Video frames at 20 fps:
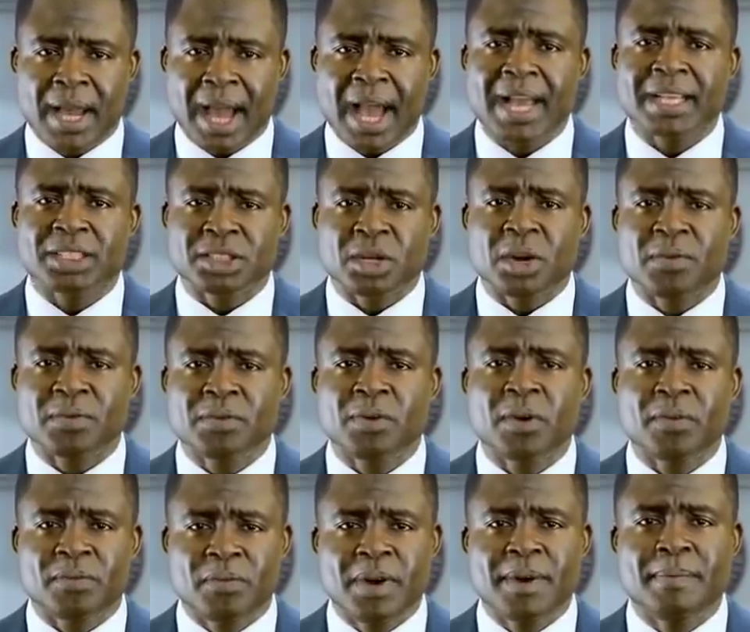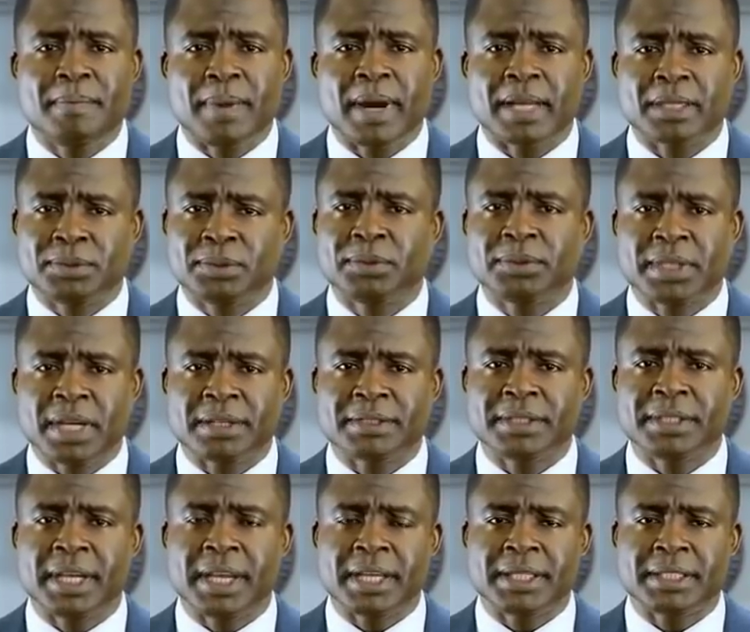as of November
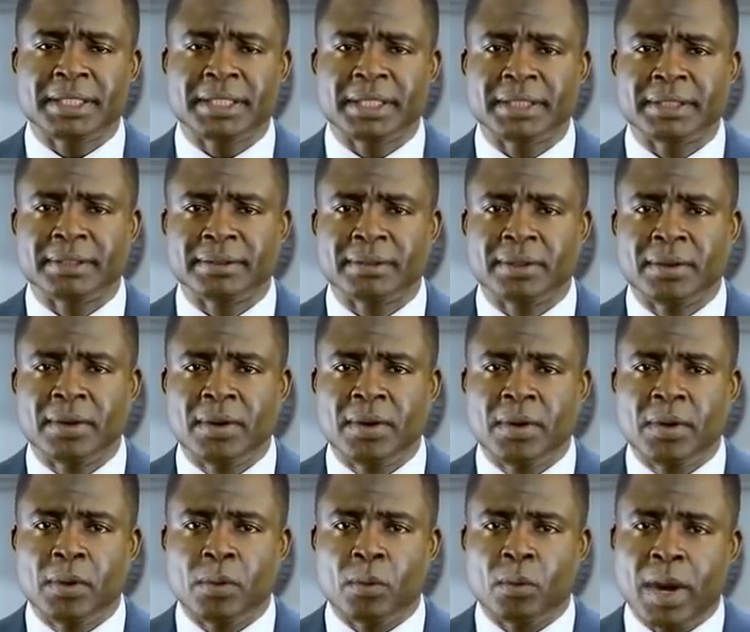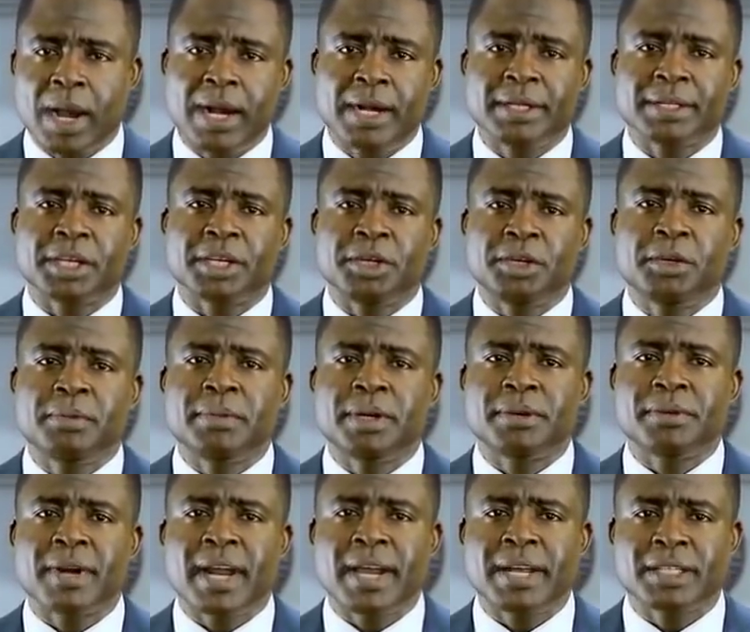2018, while the
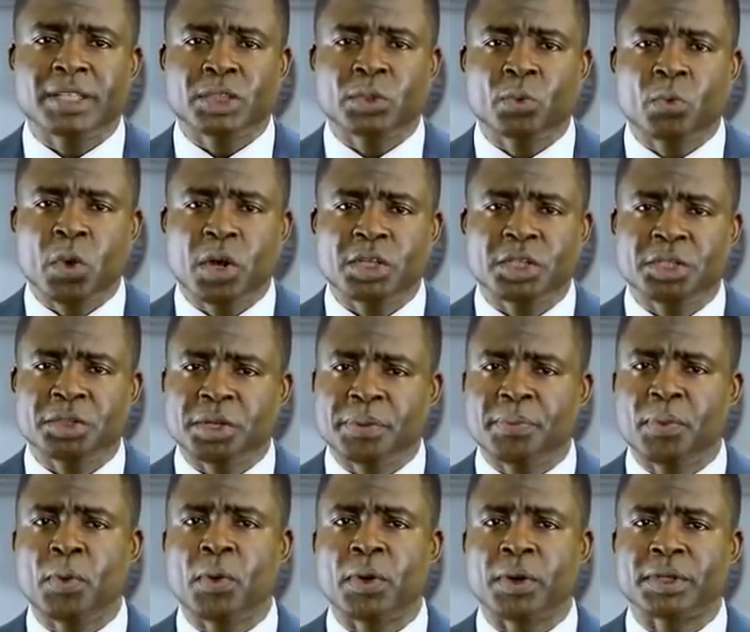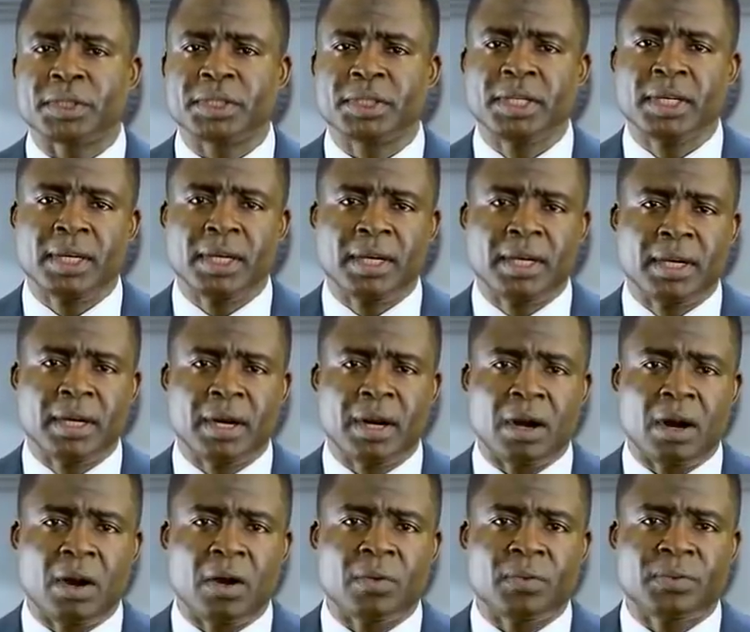Human Rights Watch report
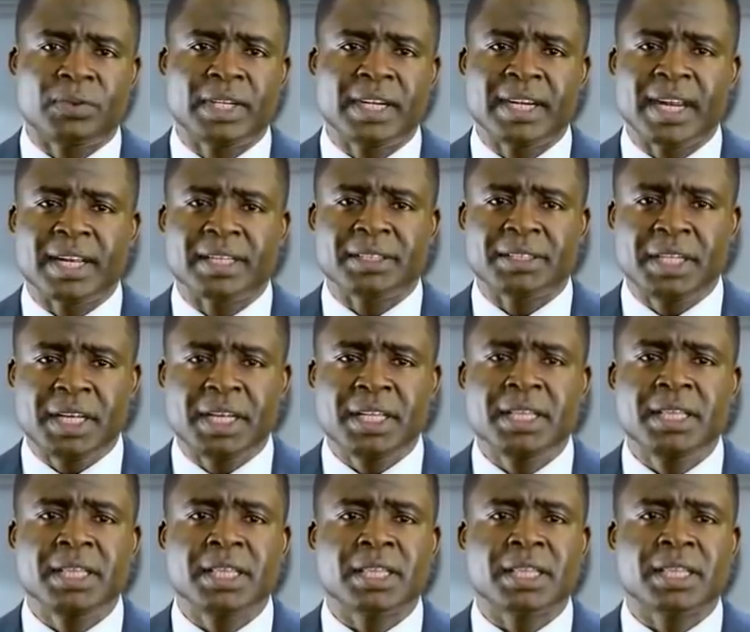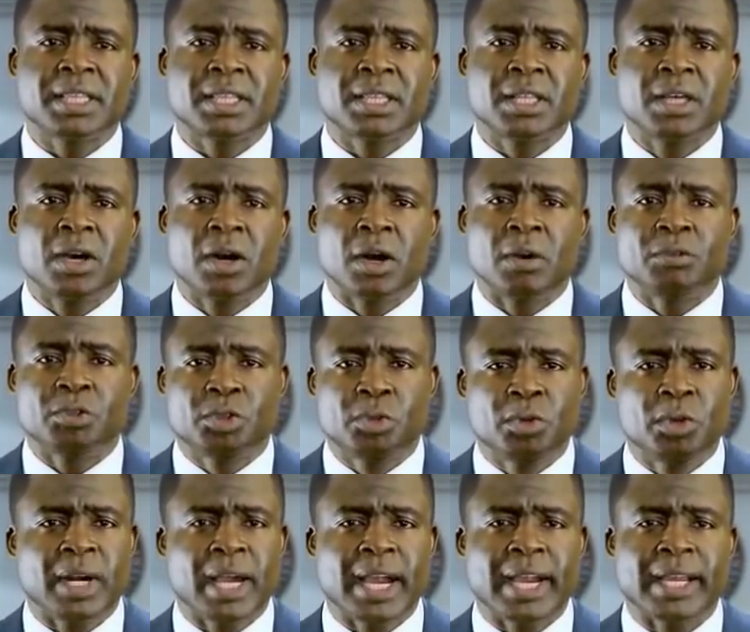of the 19th of
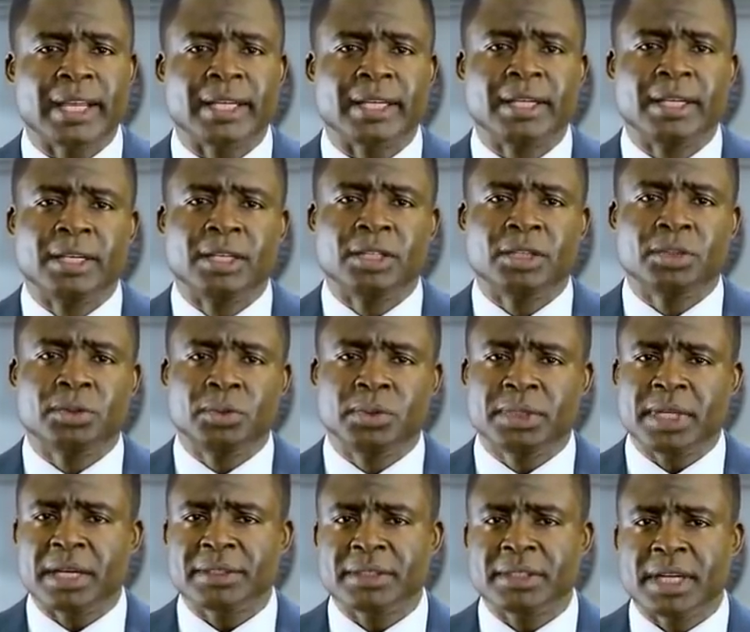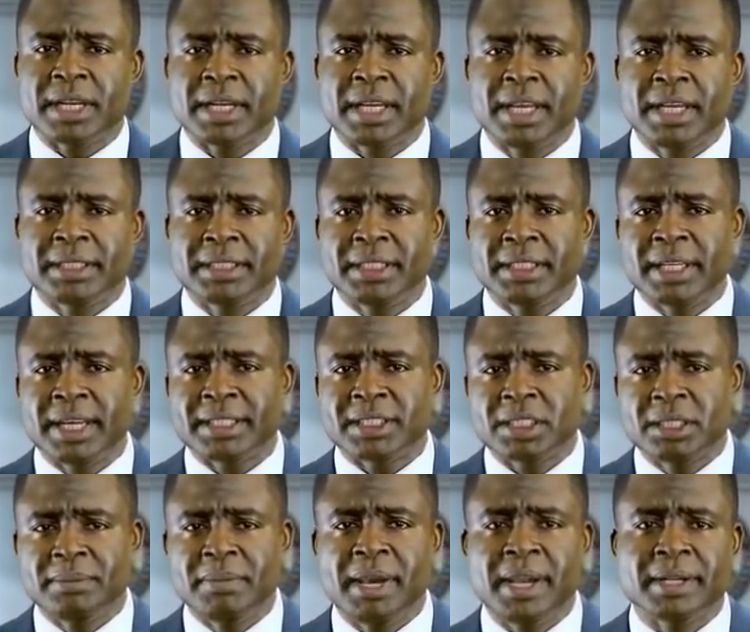July 2018
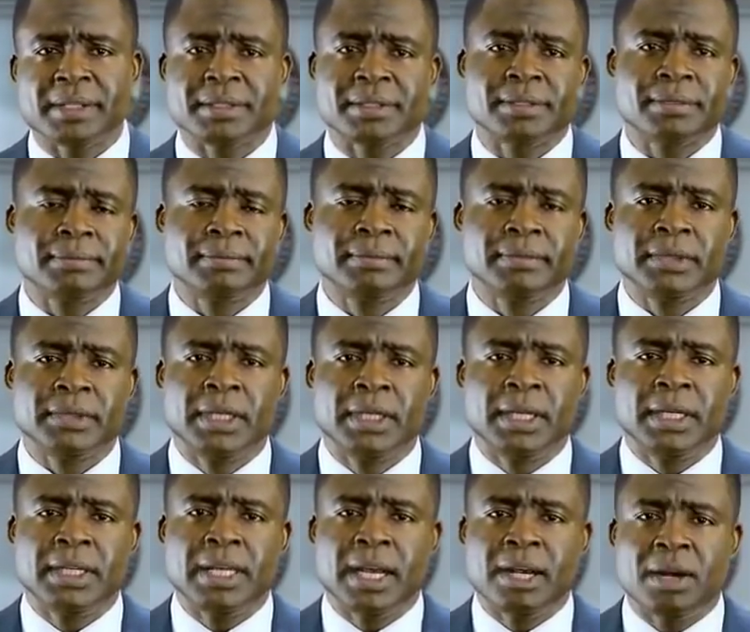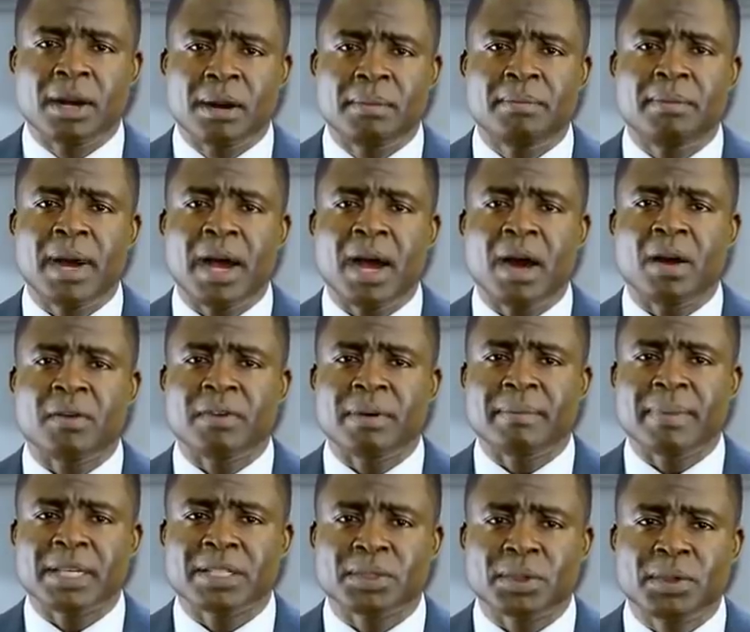estimates the number of
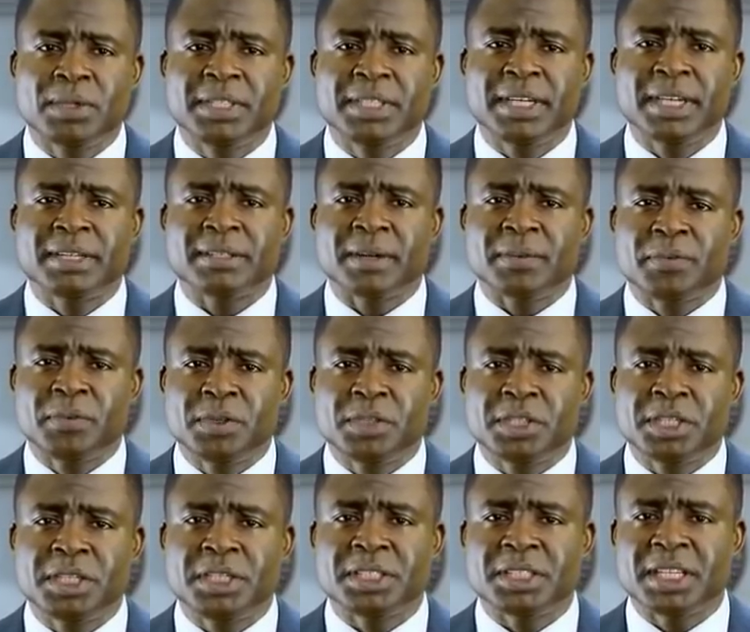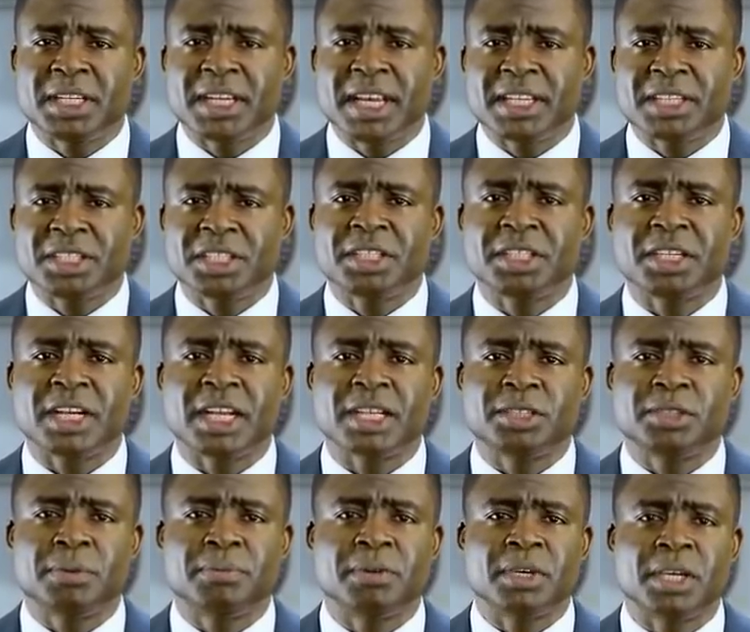Ambazonian refugees in Nigeria
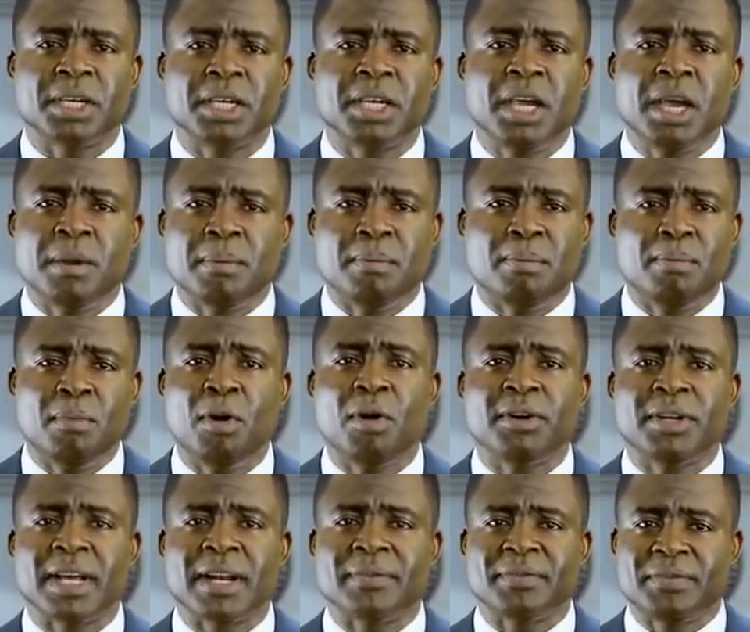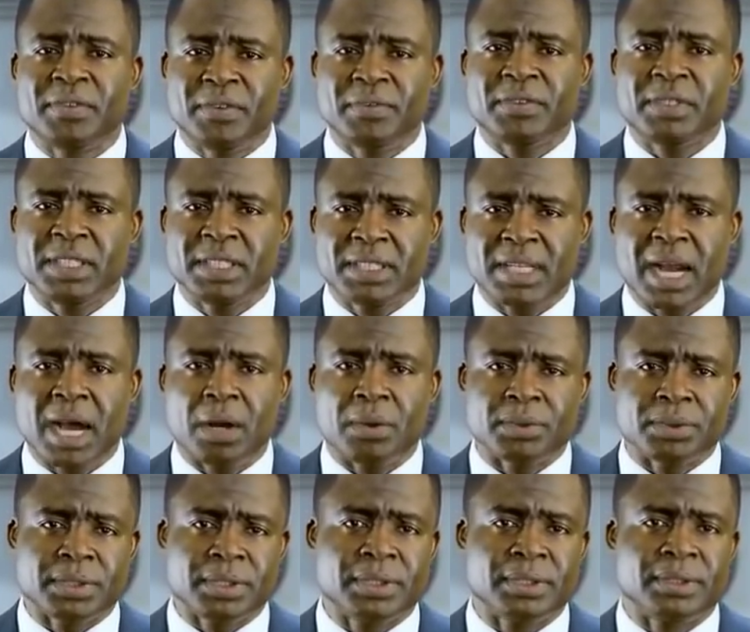to be more than
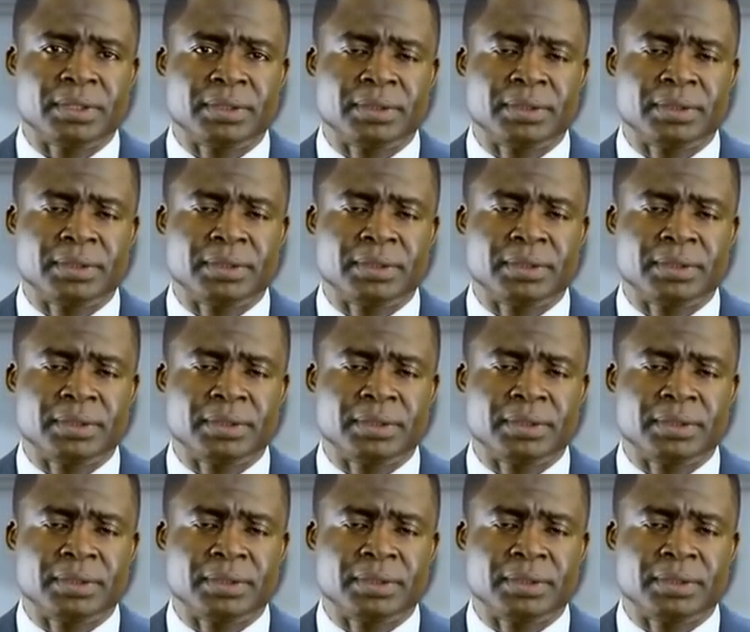50,000.